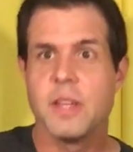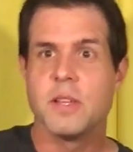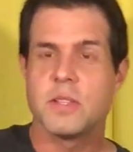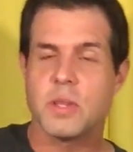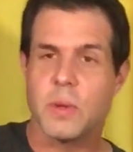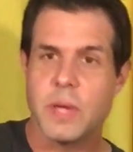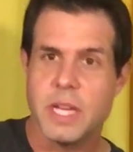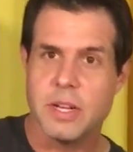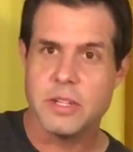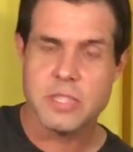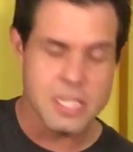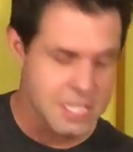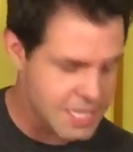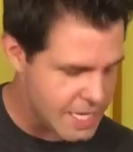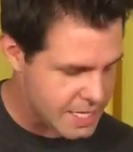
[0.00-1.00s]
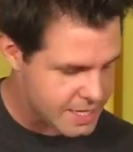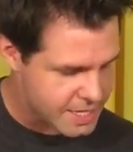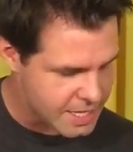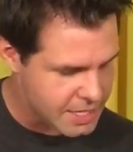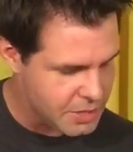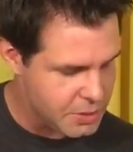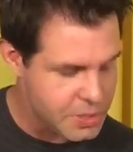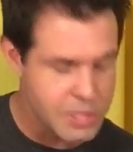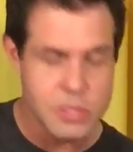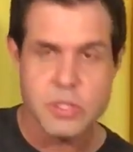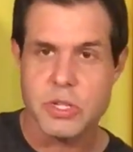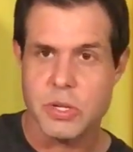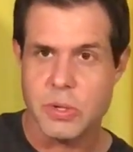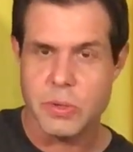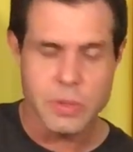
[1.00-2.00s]
So here's a neat thing you can
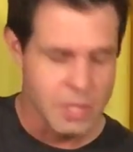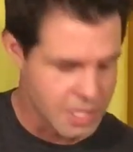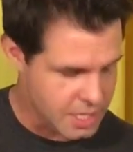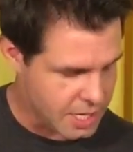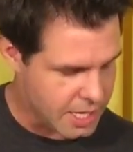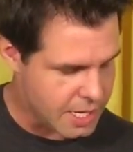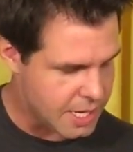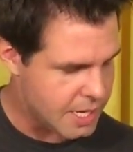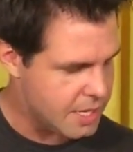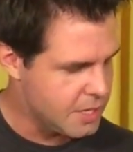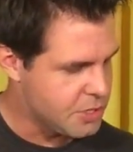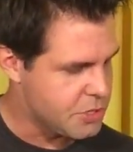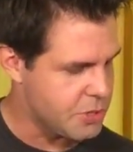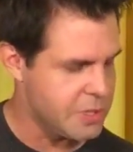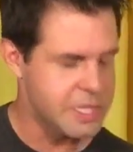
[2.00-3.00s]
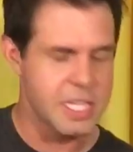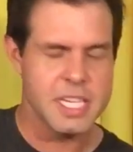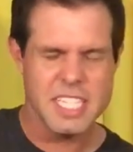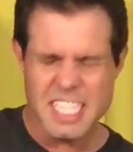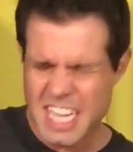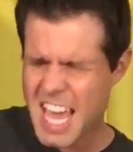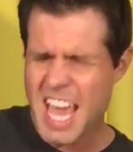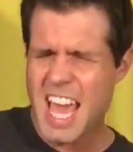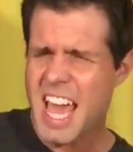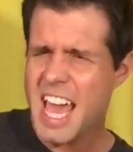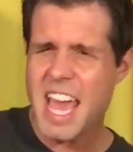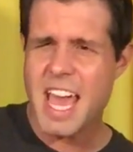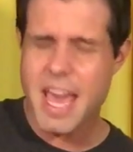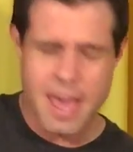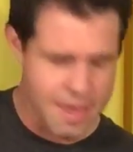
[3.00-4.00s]
do during the
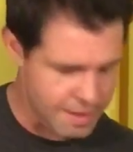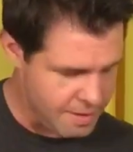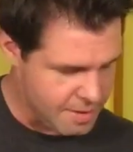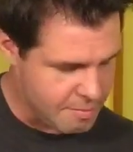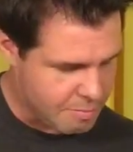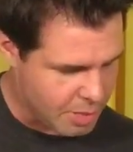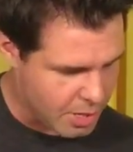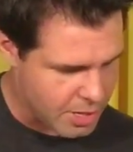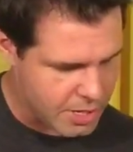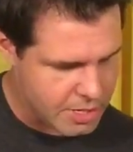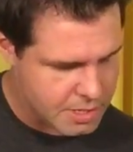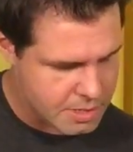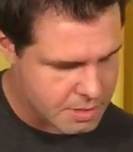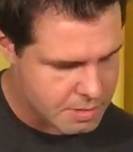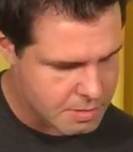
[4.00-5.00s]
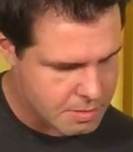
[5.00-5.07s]
yeah part.